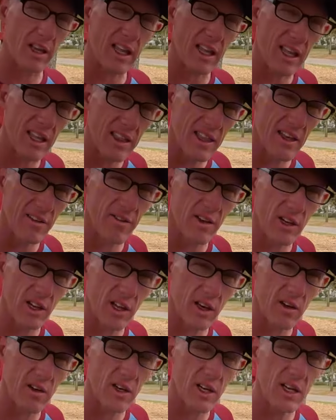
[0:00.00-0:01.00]
in that
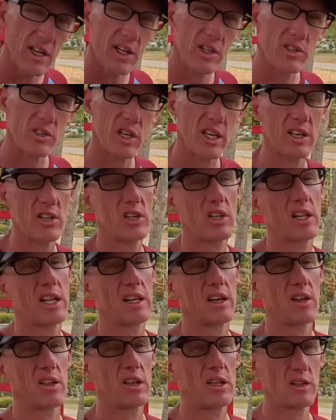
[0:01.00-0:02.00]
video. So you can
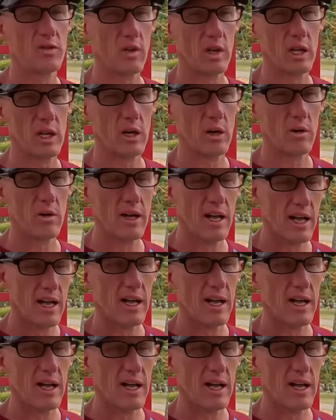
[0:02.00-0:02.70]
click on this video.